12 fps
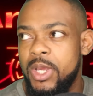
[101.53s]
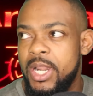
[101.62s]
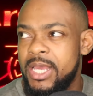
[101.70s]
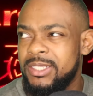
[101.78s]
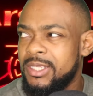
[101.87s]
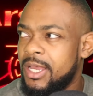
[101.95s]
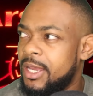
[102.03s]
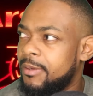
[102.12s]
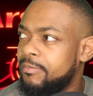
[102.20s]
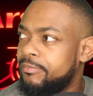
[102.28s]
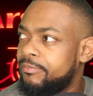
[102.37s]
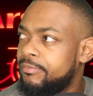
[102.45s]
as well as...
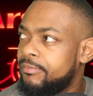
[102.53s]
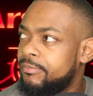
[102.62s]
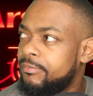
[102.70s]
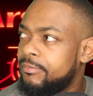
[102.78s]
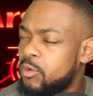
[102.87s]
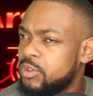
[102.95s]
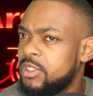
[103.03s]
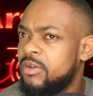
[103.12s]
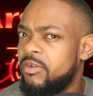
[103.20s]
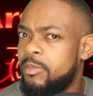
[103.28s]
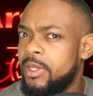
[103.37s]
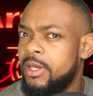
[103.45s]
there
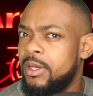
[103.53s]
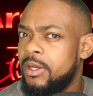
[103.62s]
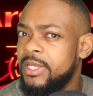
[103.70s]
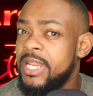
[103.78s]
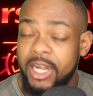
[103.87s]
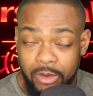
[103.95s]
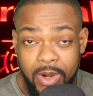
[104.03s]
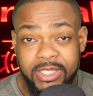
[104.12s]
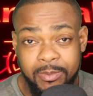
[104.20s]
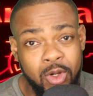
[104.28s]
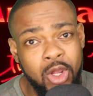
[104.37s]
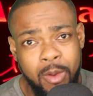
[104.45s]
was another player,
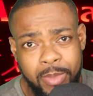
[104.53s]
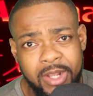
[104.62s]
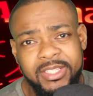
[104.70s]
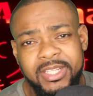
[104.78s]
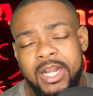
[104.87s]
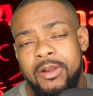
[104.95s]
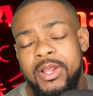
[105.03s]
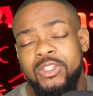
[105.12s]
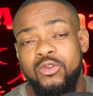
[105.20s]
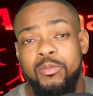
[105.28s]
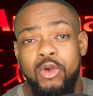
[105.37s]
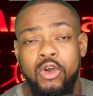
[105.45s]
Declan Rice. I'm going to compare it to
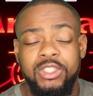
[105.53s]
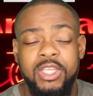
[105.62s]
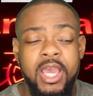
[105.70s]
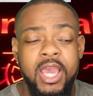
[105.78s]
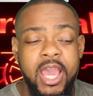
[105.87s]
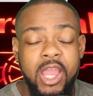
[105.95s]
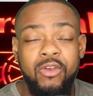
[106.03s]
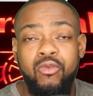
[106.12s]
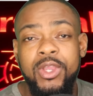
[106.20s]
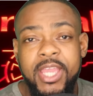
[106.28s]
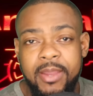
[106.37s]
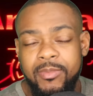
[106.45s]
Declan Rice as well, because
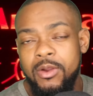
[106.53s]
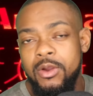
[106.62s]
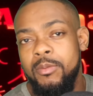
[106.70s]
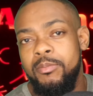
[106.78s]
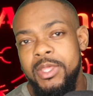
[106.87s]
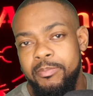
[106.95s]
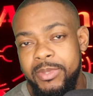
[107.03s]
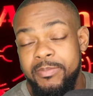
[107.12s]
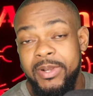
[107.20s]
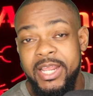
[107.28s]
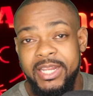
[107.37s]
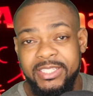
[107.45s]
if we get him, they're going to
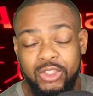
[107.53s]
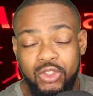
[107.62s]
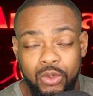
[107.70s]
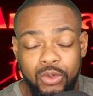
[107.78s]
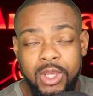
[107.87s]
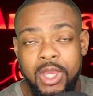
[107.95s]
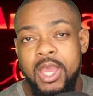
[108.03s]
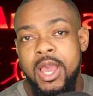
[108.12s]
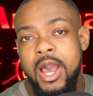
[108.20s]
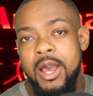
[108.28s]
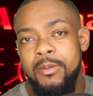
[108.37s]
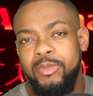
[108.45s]
be playing as a two,
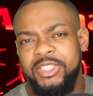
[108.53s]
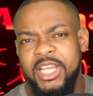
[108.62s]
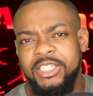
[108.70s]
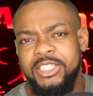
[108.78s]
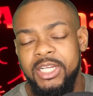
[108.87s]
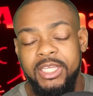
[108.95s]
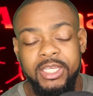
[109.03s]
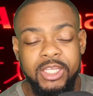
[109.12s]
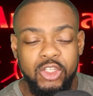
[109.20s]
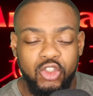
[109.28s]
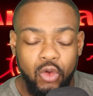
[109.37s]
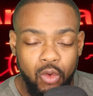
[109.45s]

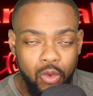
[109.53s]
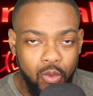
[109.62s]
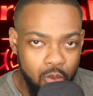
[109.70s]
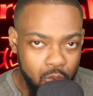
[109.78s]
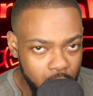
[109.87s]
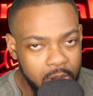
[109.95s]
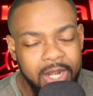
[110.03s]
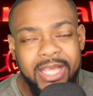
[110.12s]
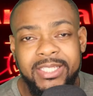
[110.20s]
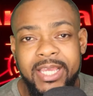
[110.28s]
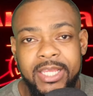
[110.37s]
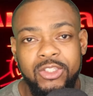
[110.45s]
potentially. So
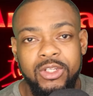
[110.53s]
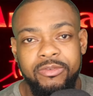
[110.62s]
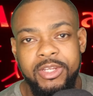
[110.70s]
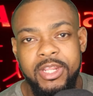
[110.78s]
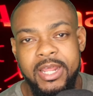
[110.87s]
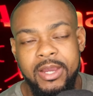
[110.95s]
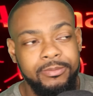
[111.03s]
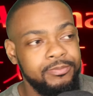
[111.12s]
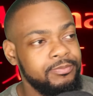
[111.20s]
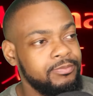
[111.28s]
let's get into the video